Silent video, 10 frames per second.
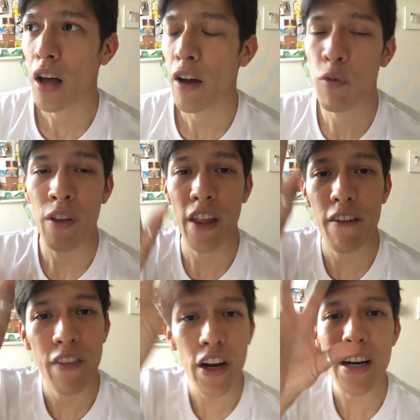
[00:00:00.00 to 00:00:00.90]

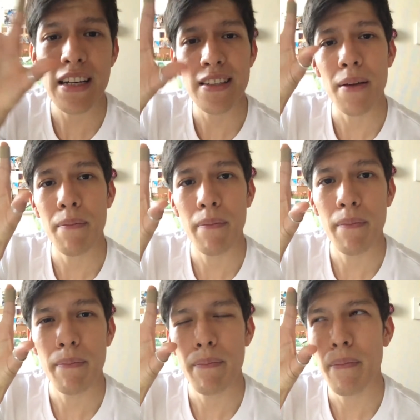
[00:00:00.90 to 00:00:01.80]
if there is a,
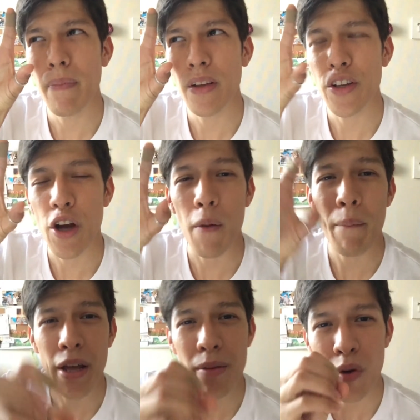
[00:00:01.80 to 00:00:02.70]
you know,
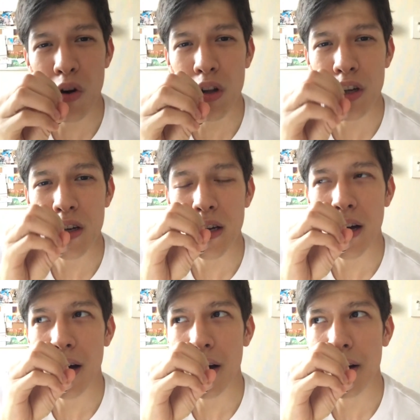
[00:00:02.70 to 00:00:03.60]
minimal,
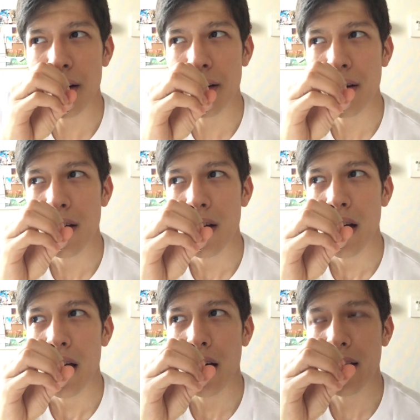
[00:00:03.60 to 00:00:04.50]

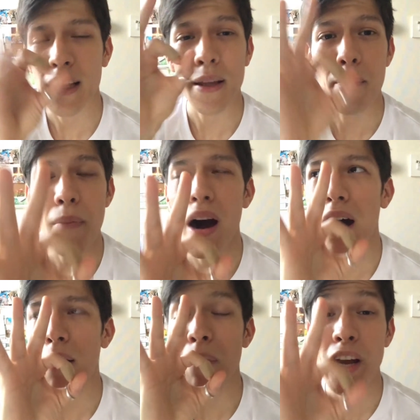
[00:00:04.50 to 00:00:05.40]
like the
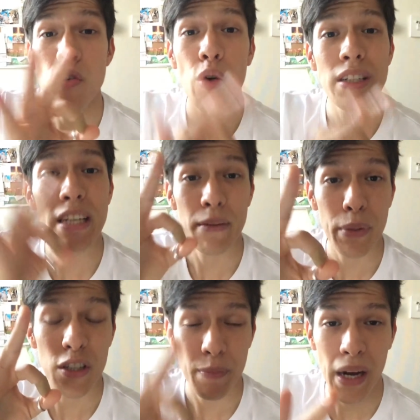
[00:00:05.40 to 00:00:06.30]
minority
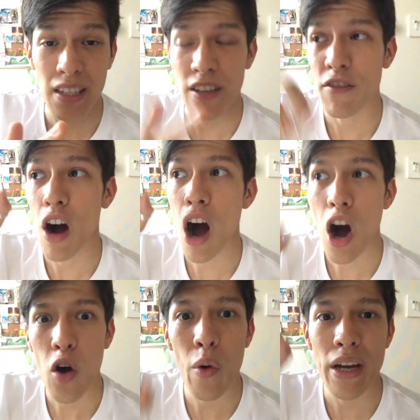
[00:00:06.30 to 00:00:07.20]
perspective,
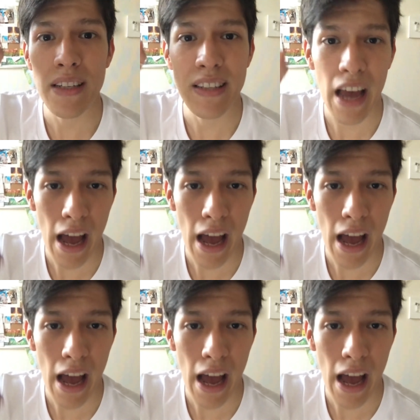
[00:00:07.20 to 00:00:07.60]
always